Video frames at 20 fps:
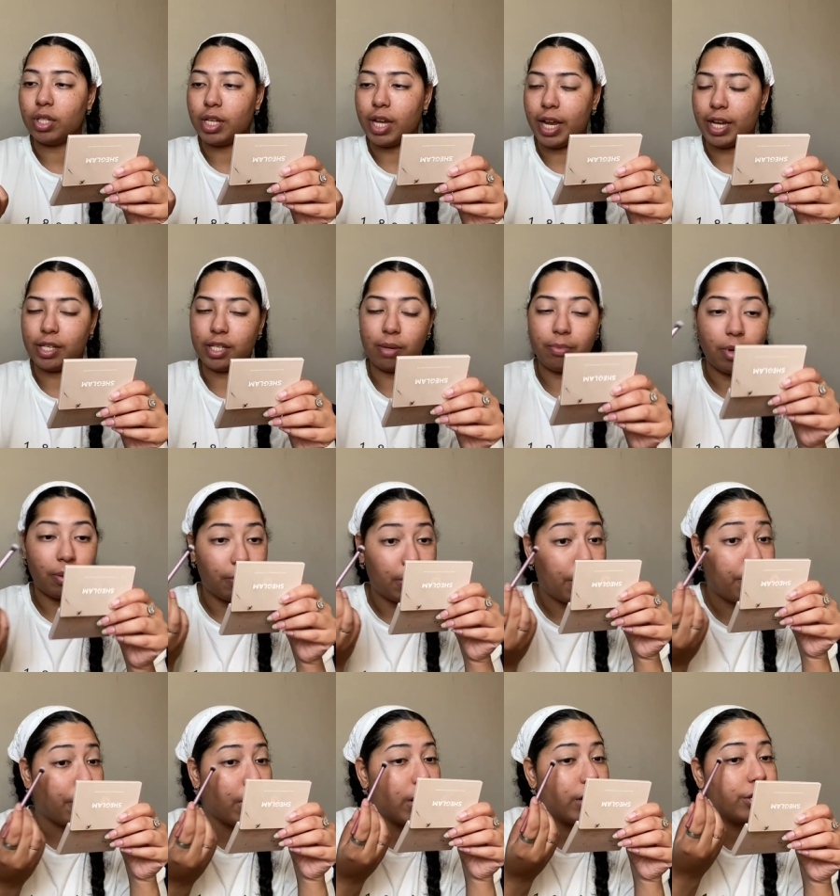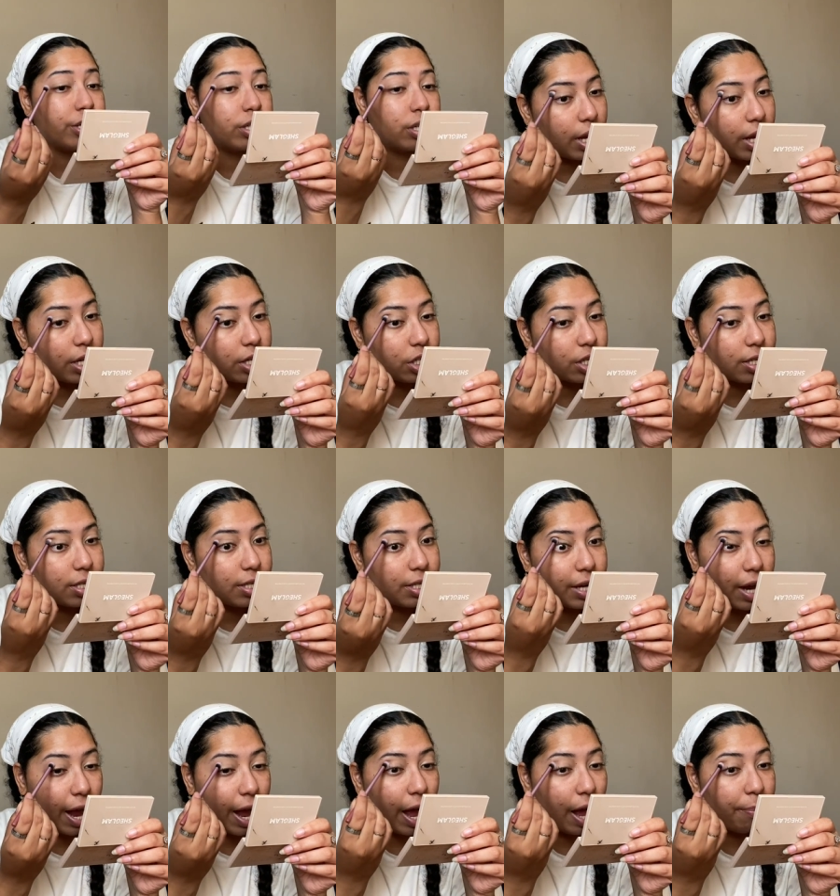take some of my brush and just
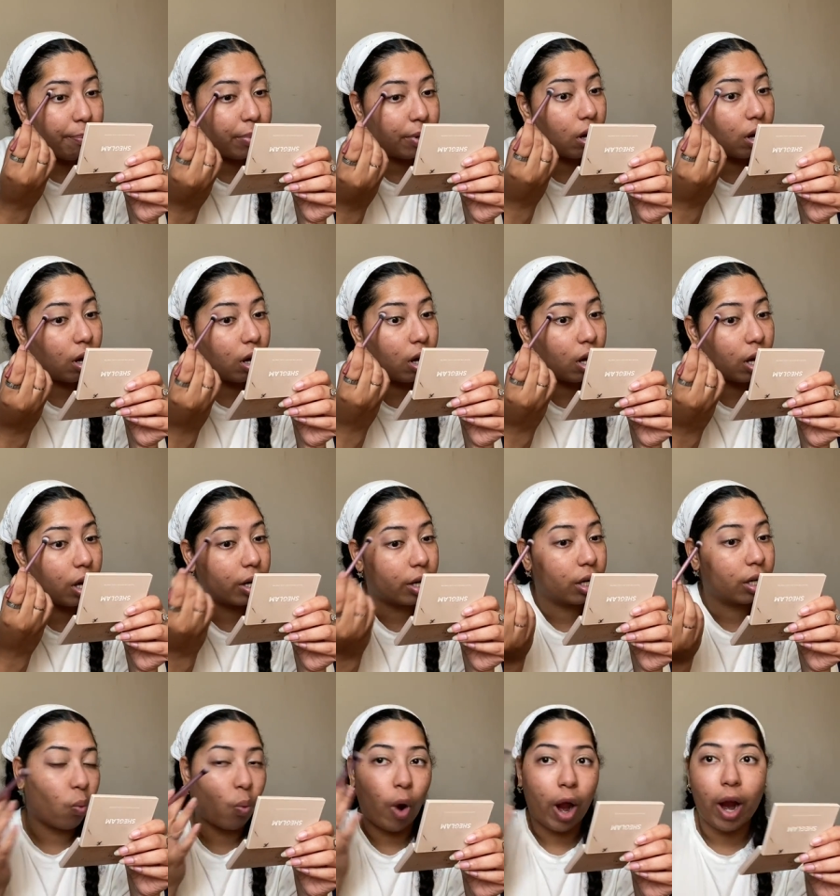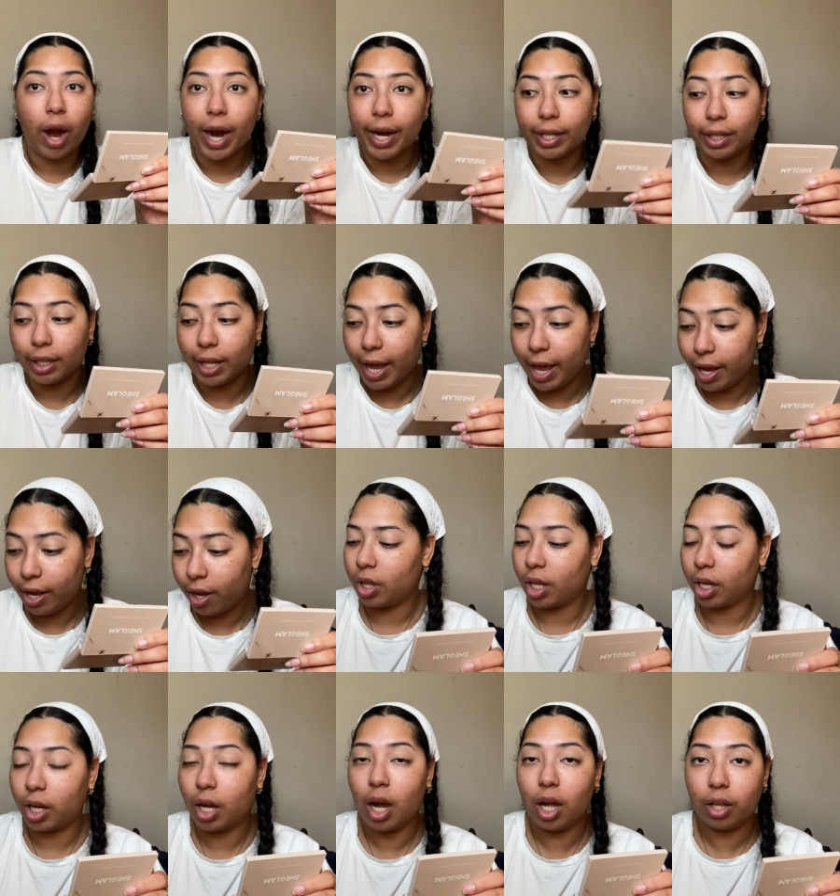tap on where I'd like the
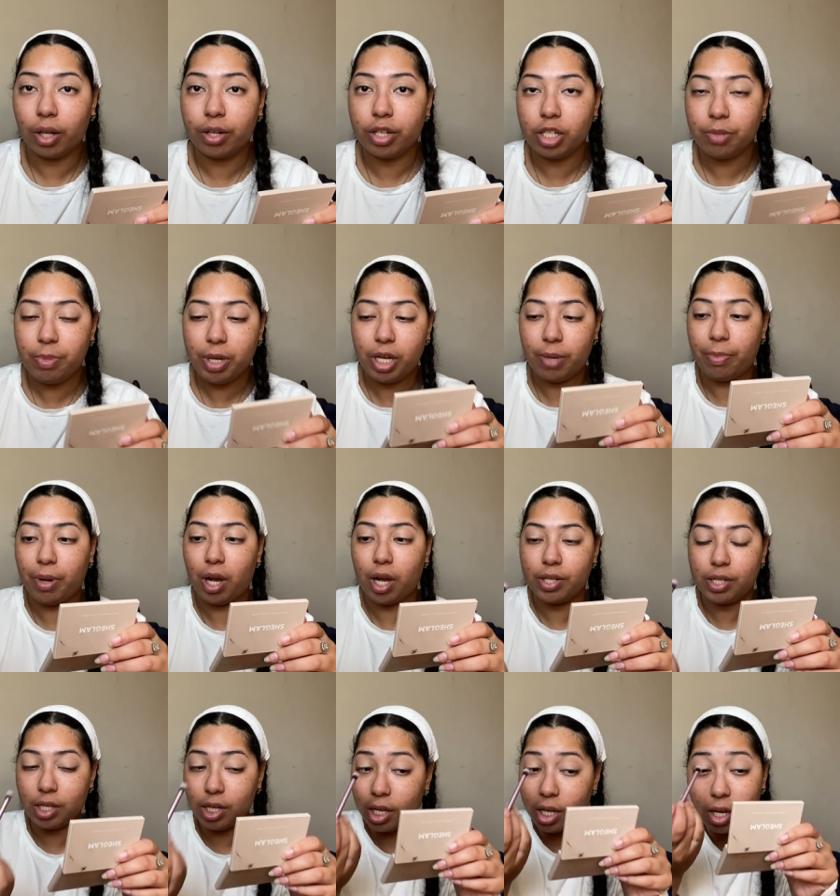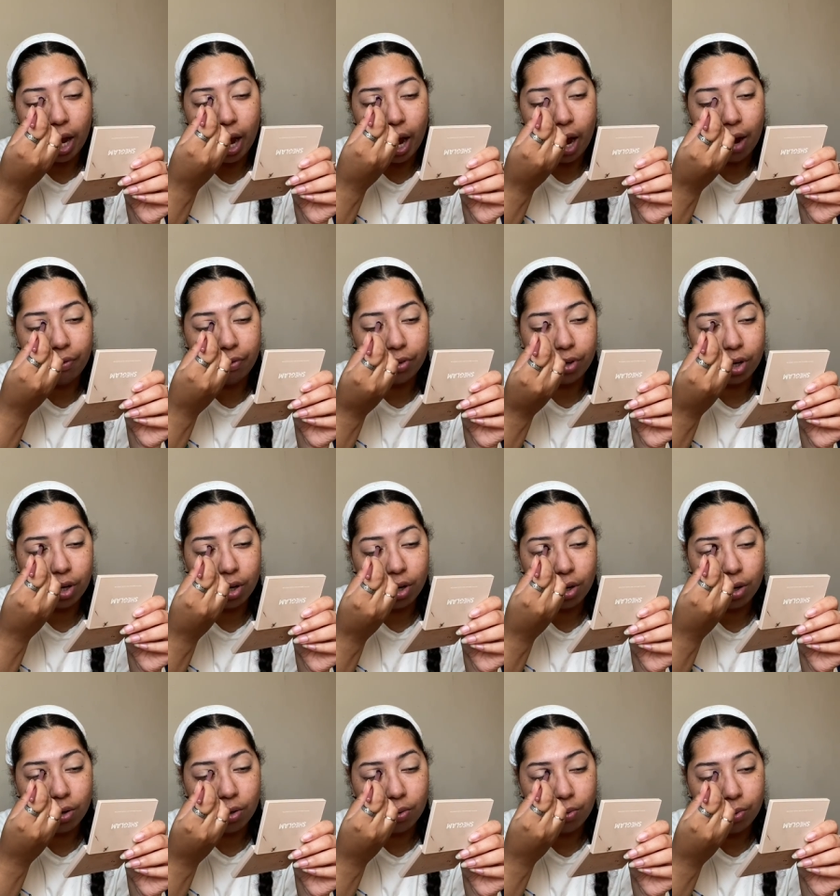color to be deposited.
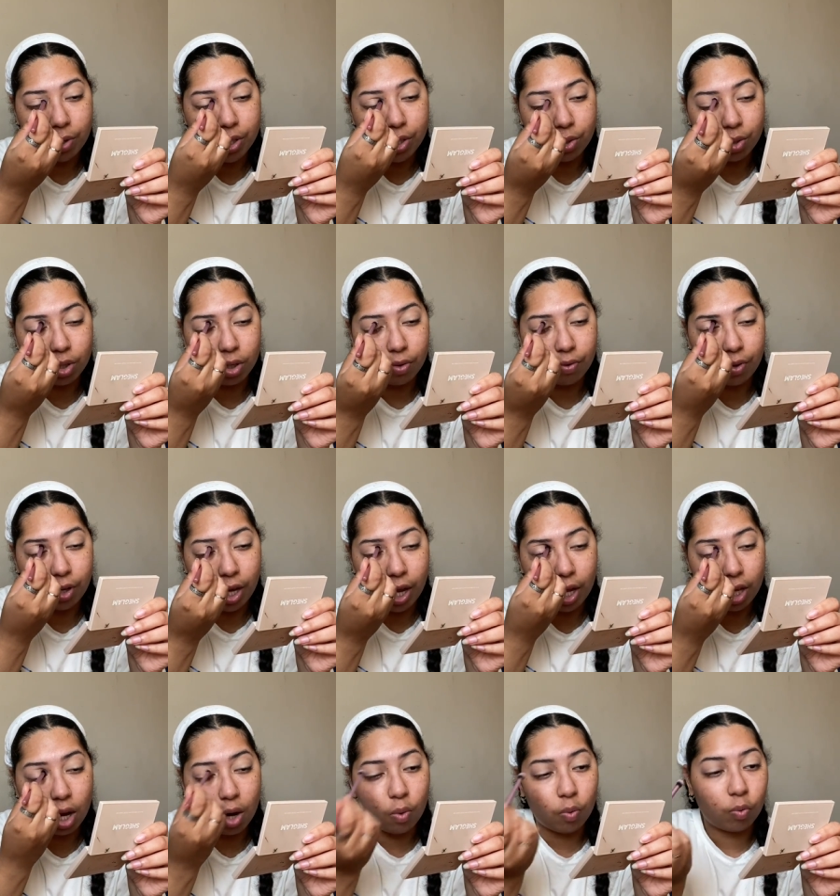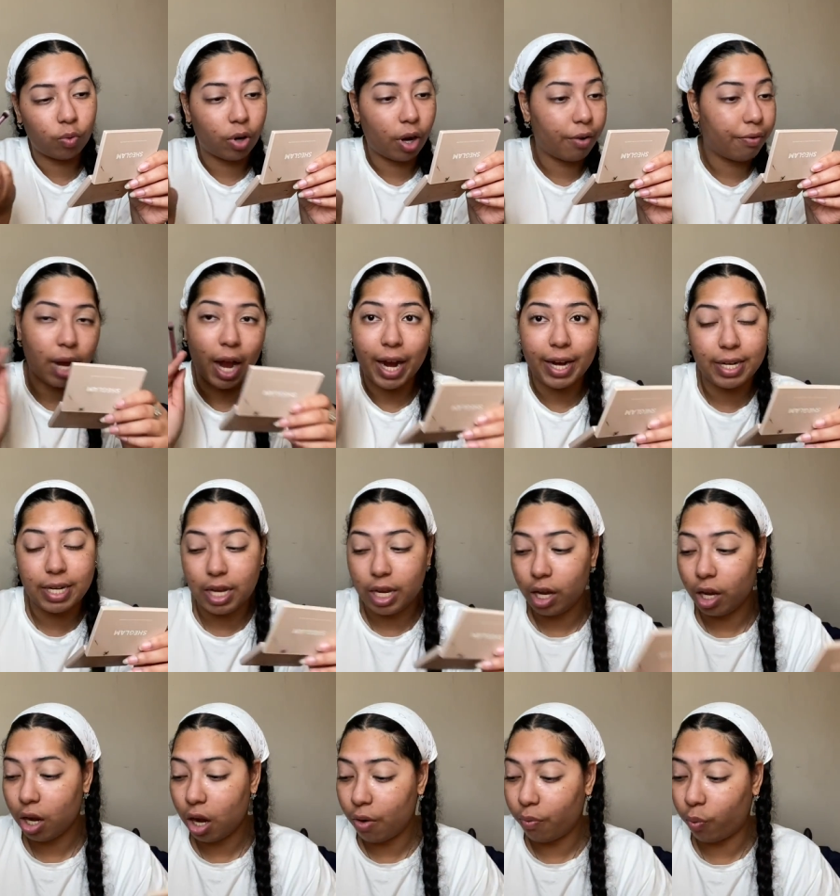After we sort of get a rough idea
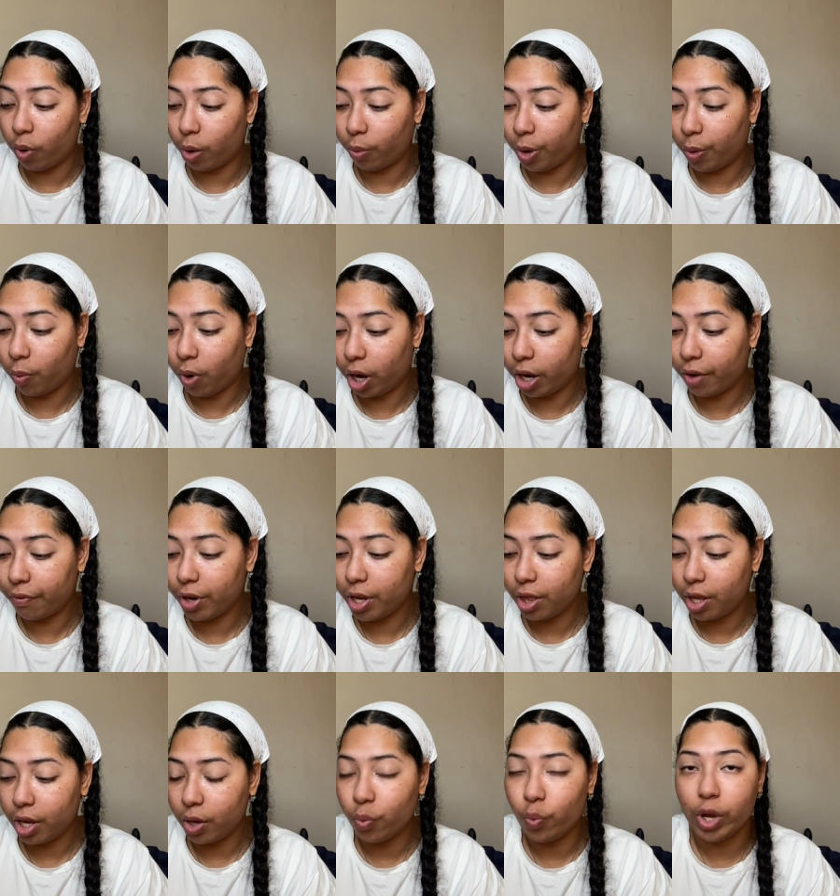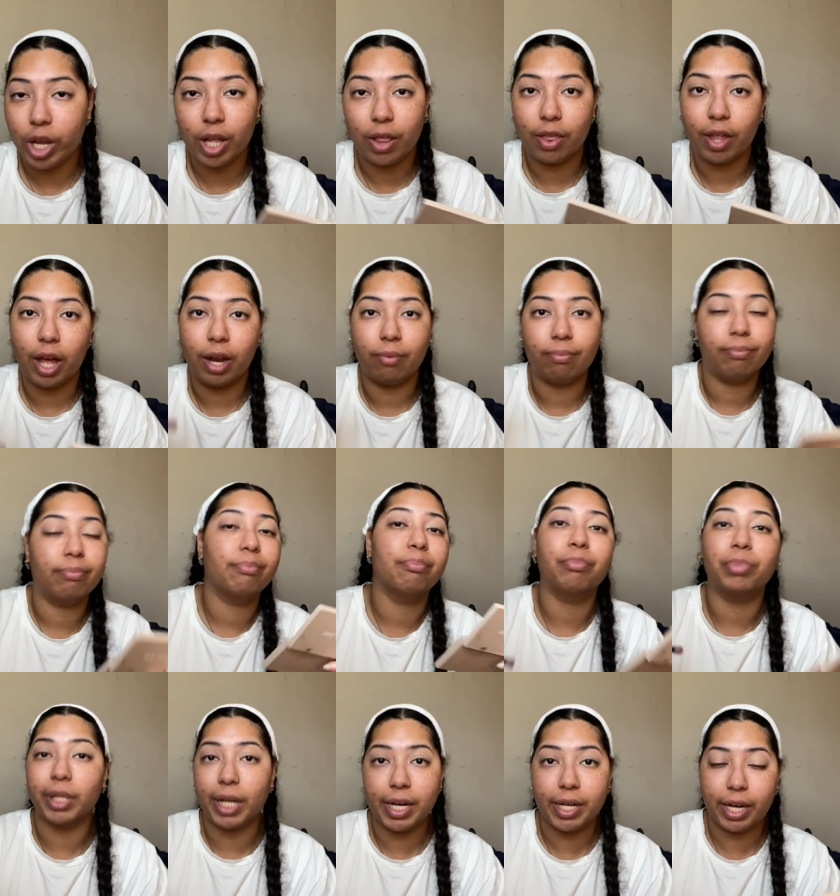of where we want everything, we can then
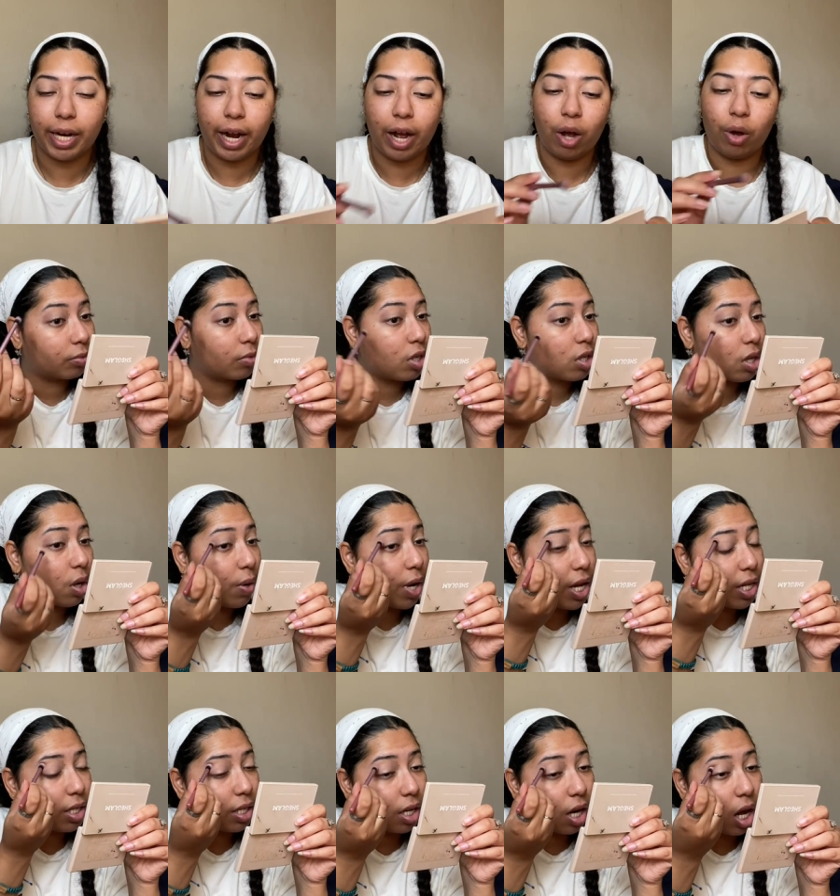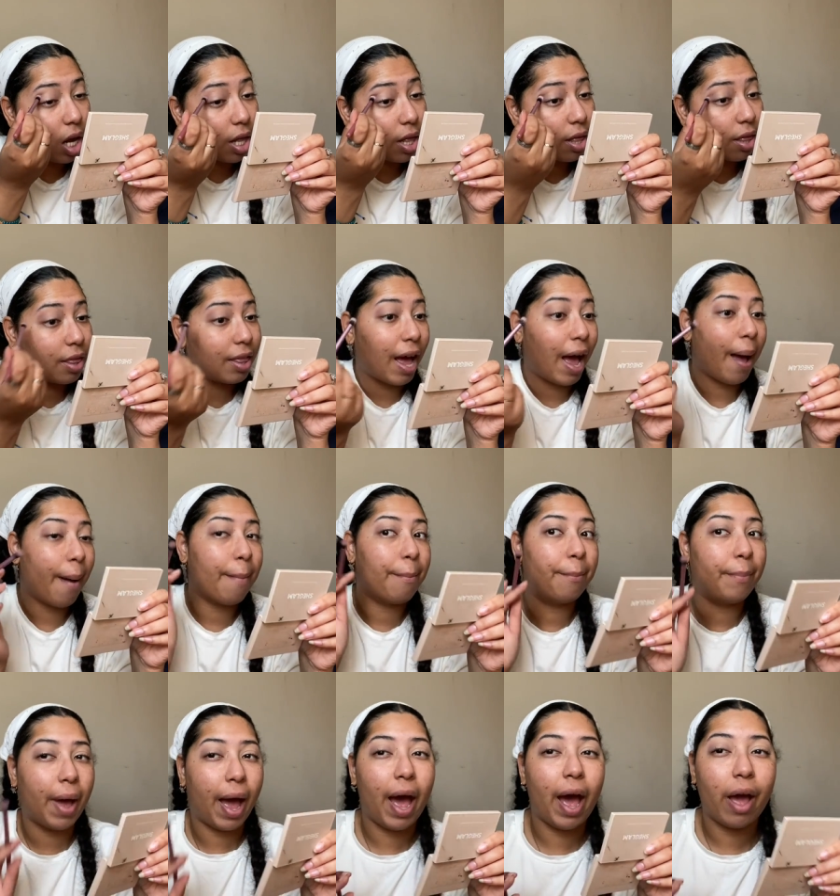blend it out. So it's not that
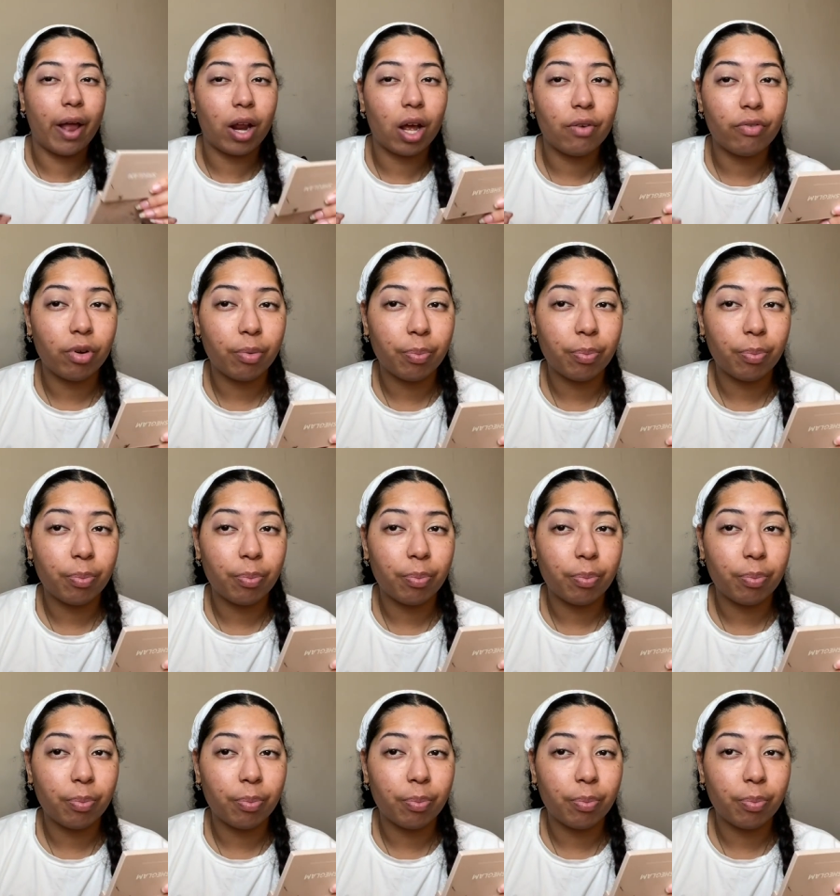bad of a